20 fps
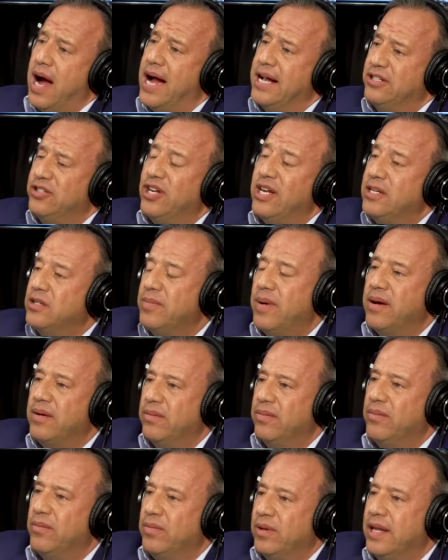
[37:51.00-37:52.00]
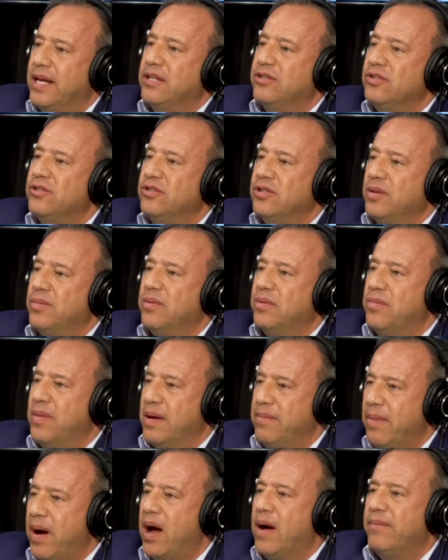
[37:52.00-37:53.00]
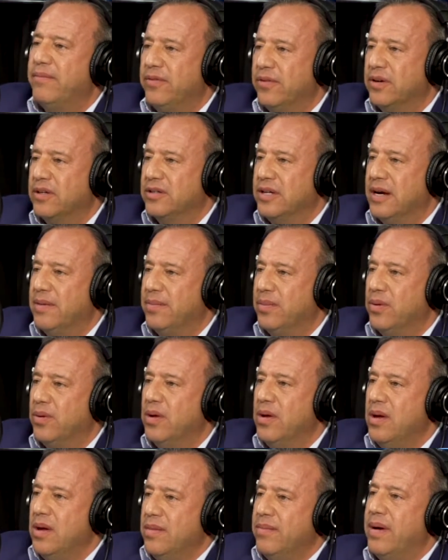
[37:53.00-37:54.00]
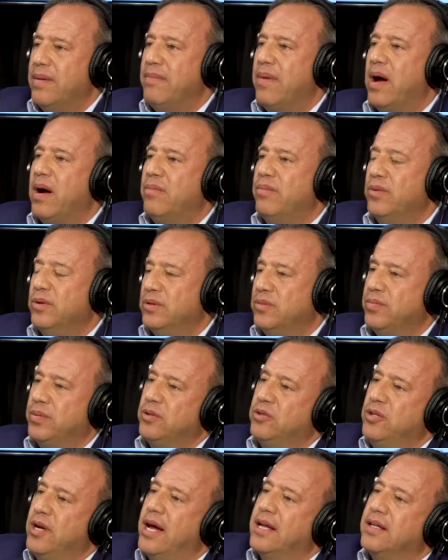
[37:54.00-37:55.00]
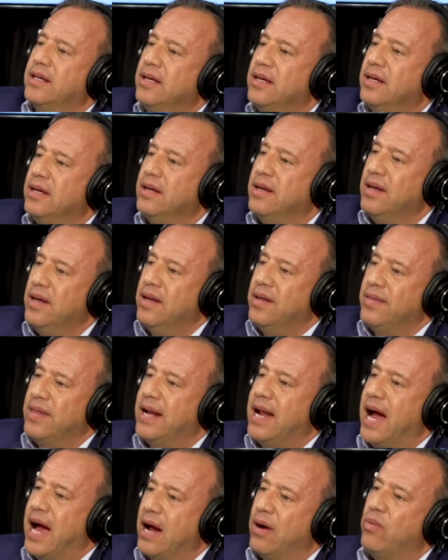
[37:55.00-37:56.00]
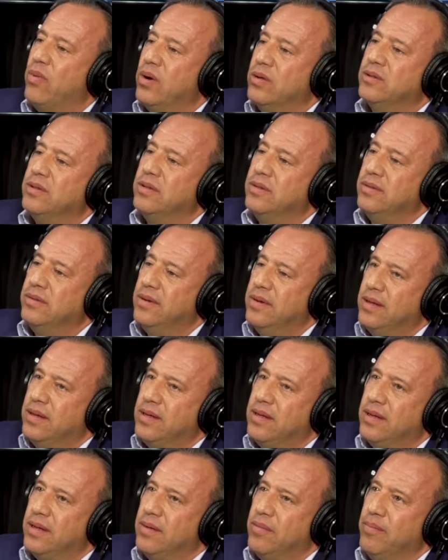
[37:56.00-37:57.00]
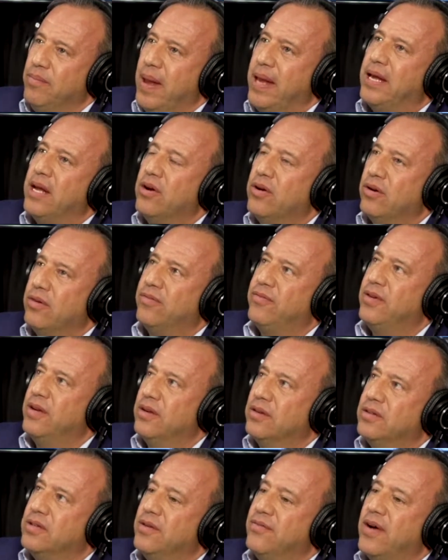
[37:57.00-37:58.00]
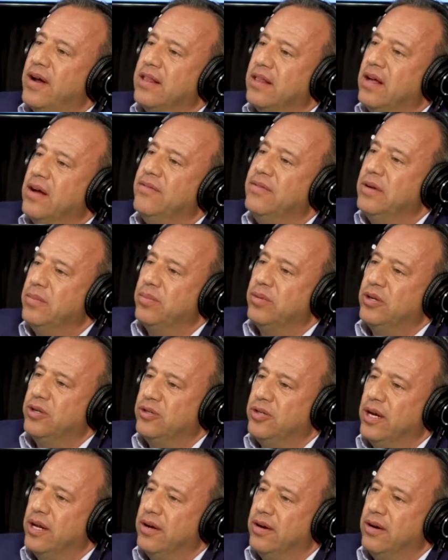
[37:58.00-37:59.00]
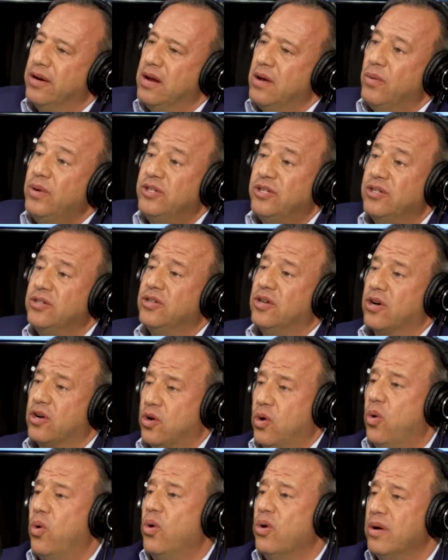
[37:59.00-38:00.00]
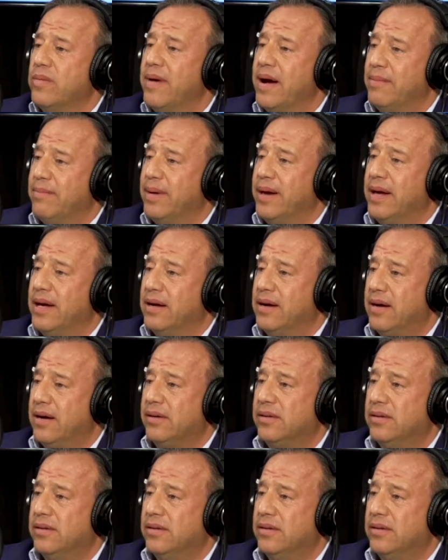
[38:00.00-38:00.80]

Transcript: I changed my relationship with my mom, for example. My mom was projecting that I wasn't making her feel as if I love and appreciate her, which is a core to is my that, is that